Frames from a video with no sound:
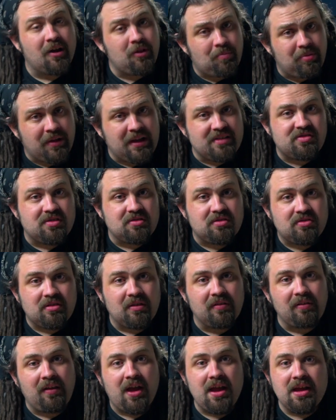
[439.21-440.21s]
other
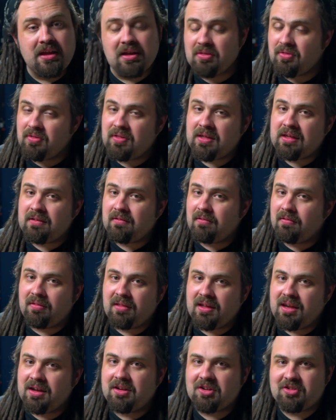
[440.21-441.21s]
places, like the
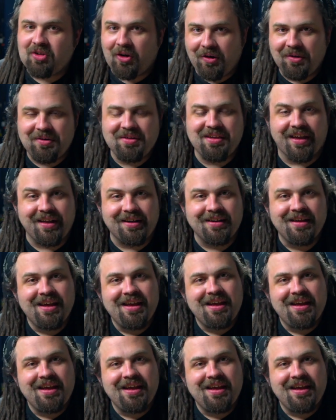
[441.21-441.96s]
lead guitar again.